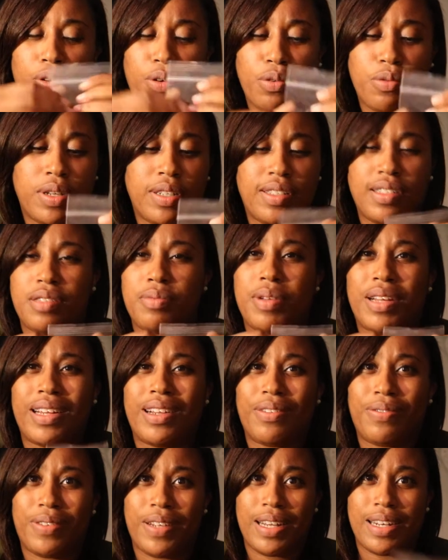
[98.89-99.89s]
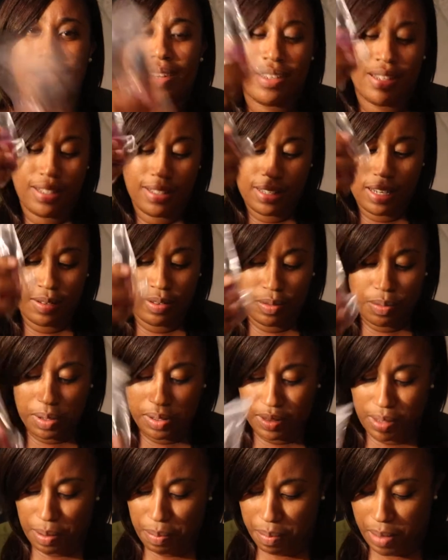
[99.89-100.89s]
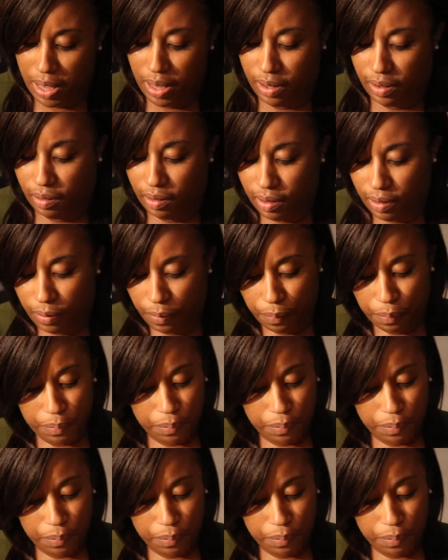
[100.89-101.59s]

Who wants to smell like a flat iron? This stuff smells amazing.